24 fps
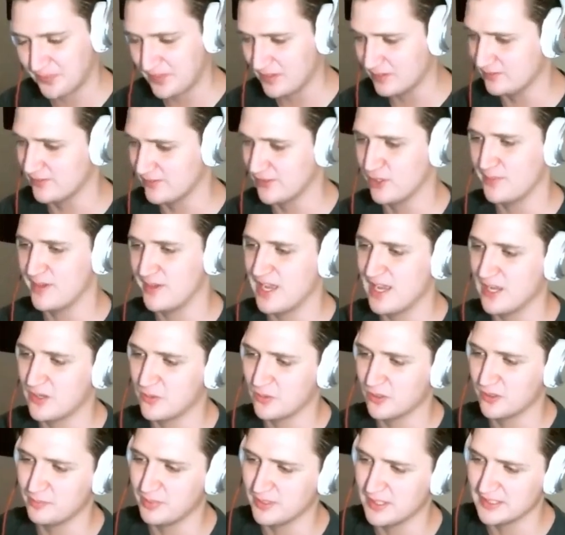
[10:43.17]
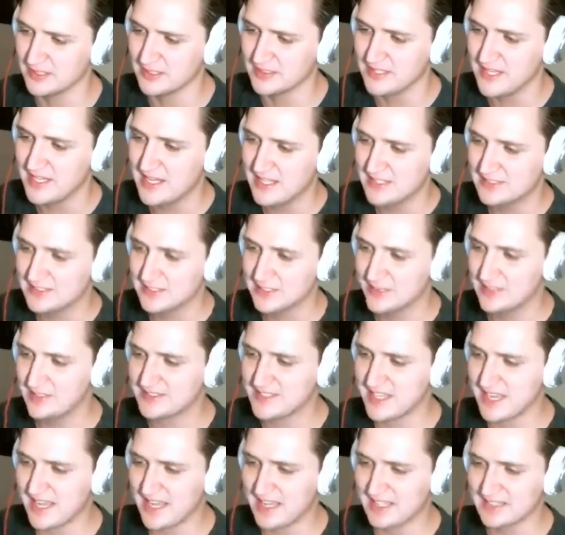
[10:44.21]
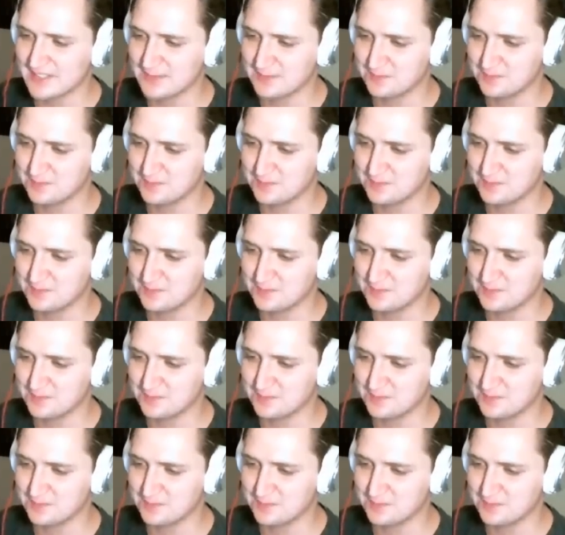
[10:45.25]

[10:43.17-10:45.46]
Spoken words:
A little bit awkward, but... So this guy's